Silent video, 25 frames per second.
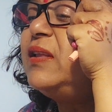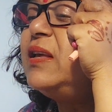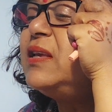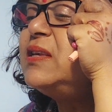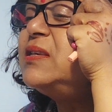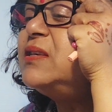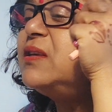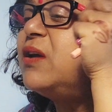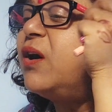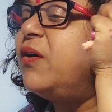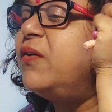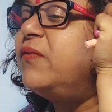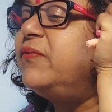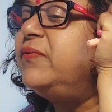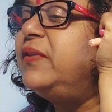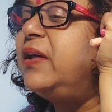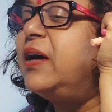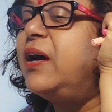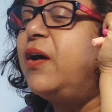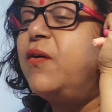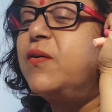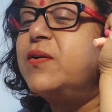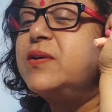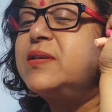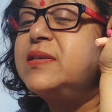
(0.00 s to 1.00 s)
of the
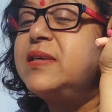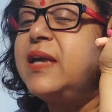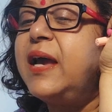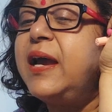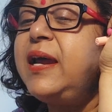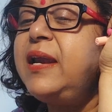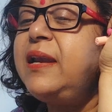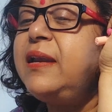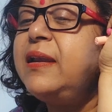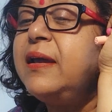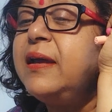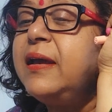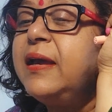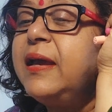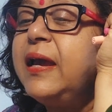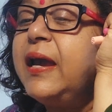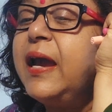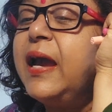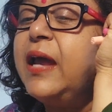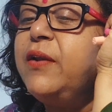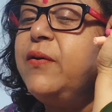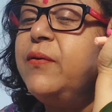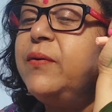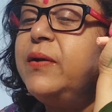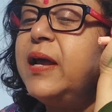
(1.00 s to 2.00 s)
oxide
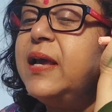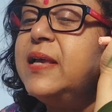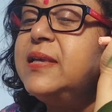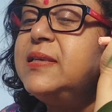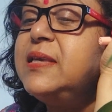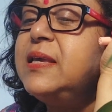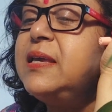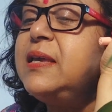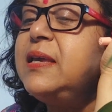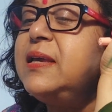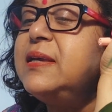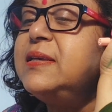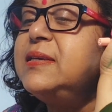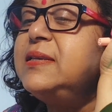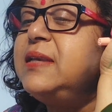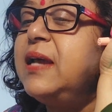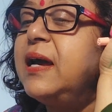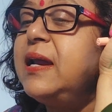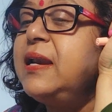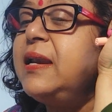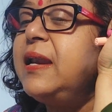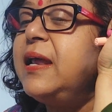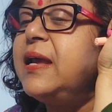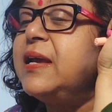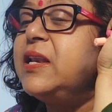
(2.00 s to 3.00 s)
anodizing is
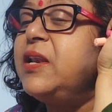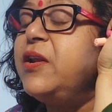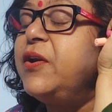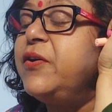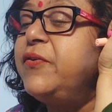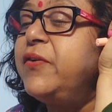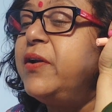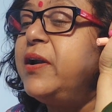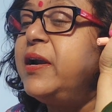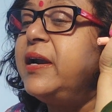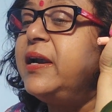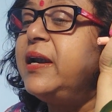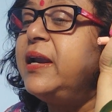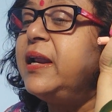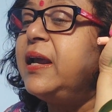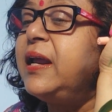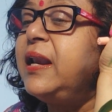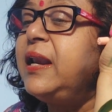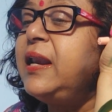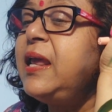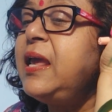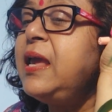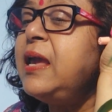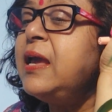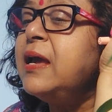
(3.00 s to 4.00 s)
done
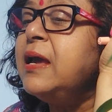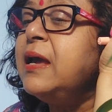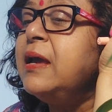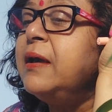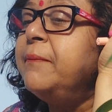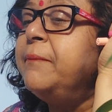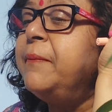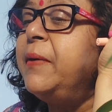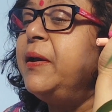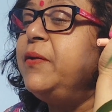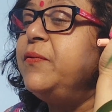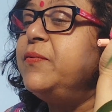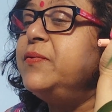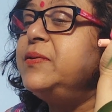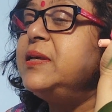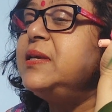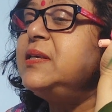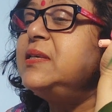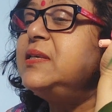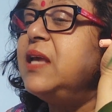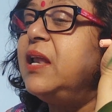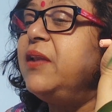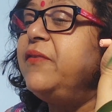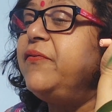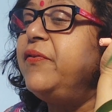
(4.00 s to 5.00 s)
electrolytically by using
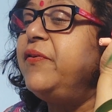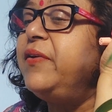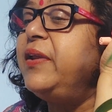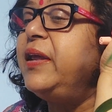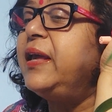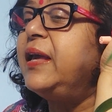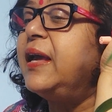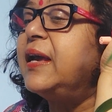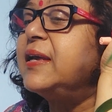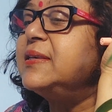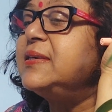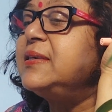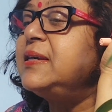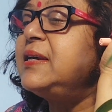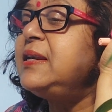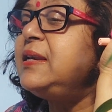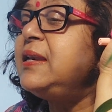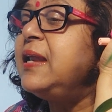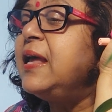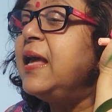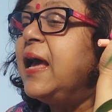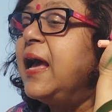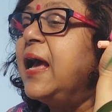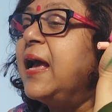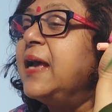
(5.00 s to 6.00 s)
sulfuric acid
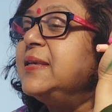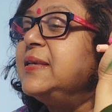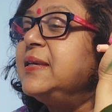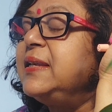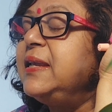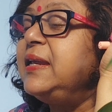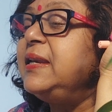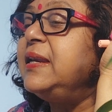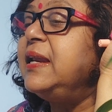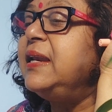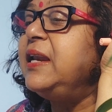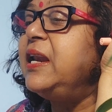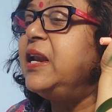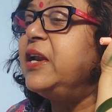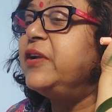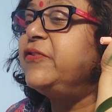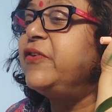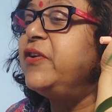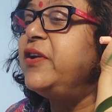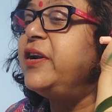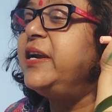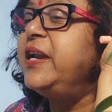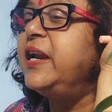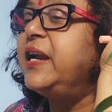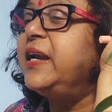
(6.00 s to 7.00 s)
in an
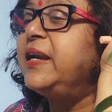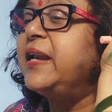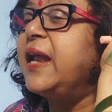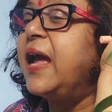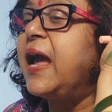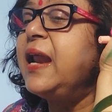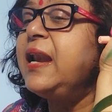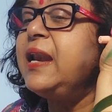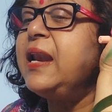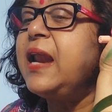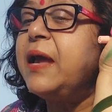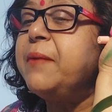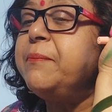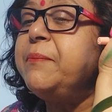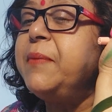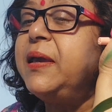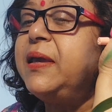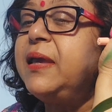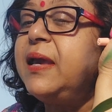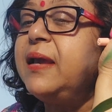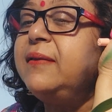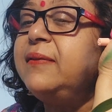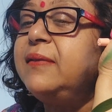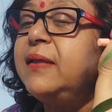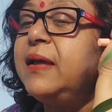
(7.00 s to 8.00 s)
electrolytic tank and
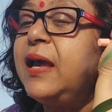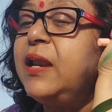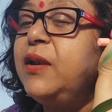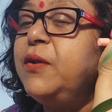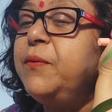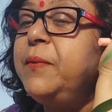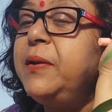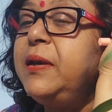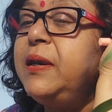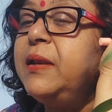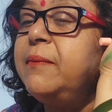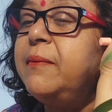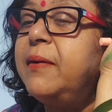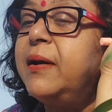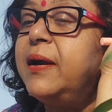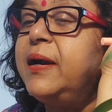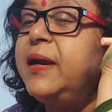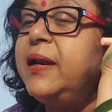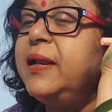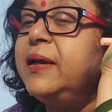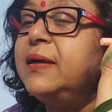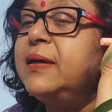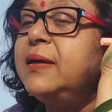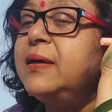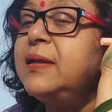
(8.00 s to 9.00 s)
making the aluminium
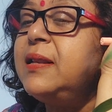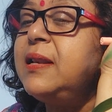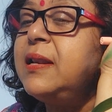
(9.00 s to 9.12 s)
article